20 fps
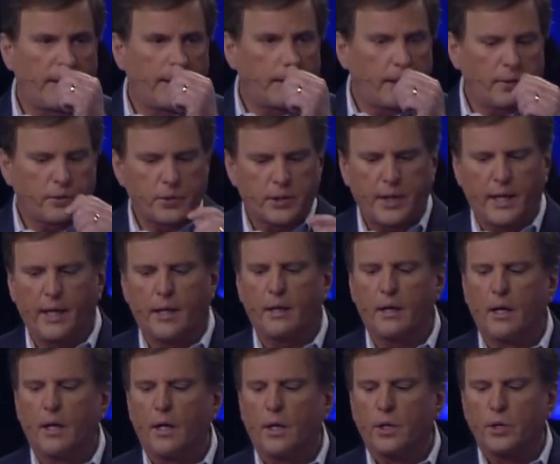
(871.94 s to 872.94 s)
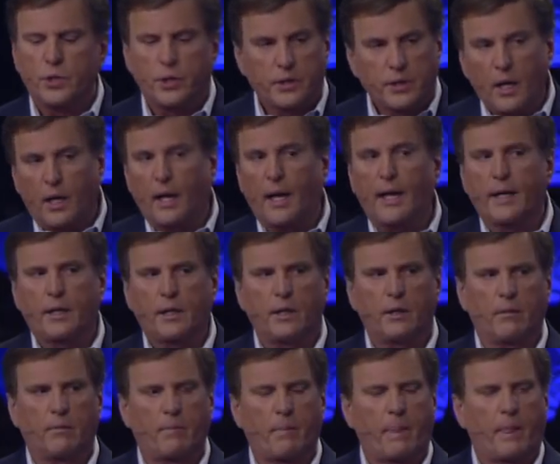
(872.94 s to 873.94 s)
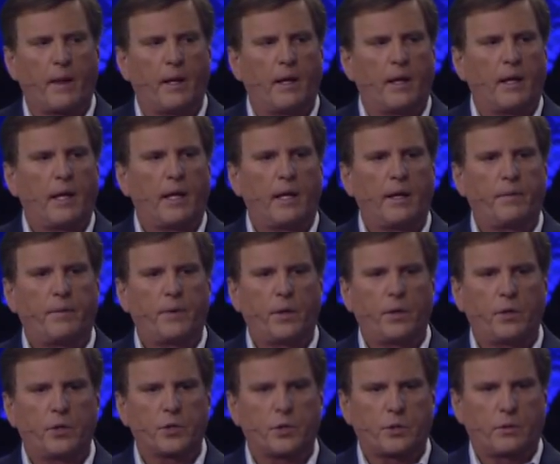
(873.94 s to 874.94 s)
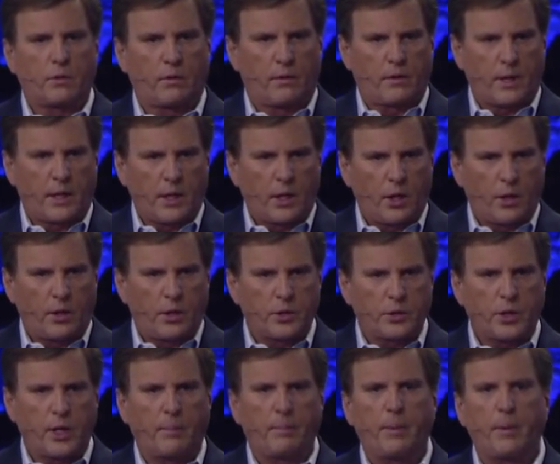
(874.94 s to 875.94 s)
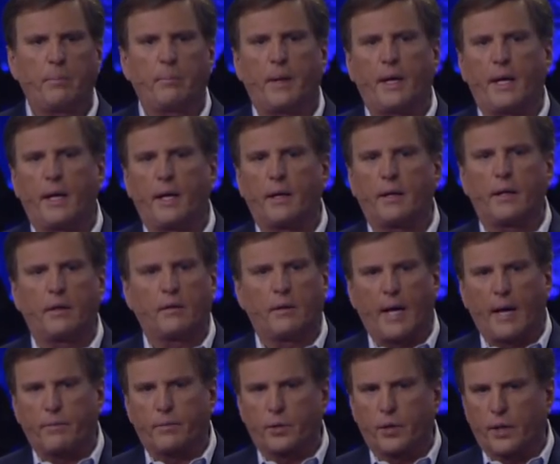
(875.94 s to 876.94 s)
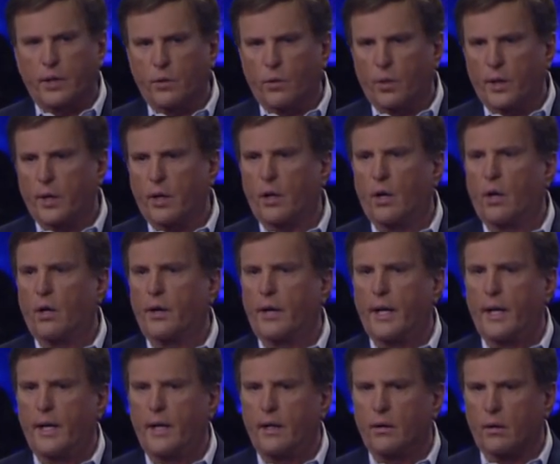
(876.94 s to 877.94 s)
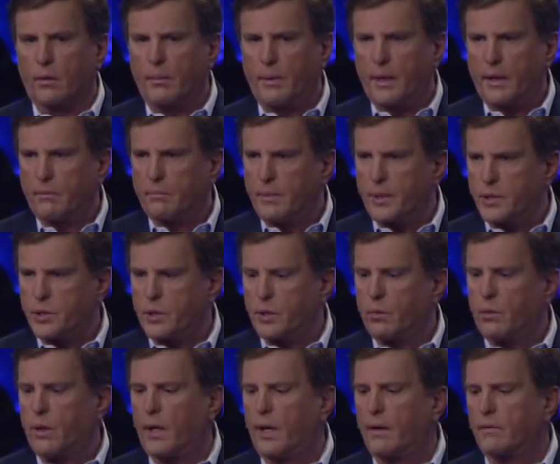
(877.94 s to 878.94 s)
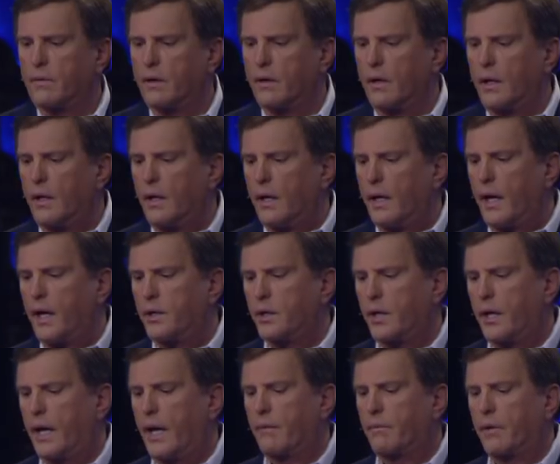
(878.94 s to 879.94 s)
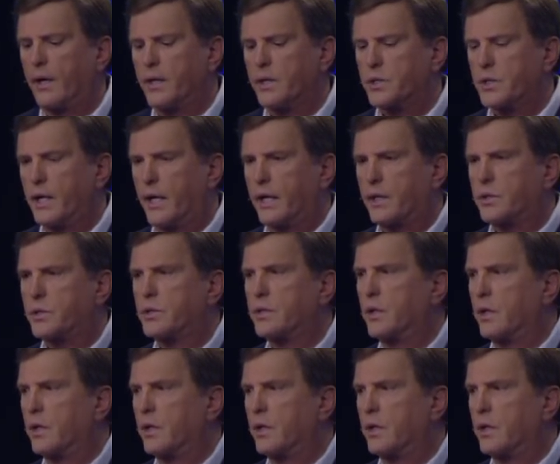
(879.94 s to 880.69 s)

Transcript: need to understand she's not like you. And if you just think you can jump in bed and after ignoring her all day or being busy or whatever, and you're going to have great sex,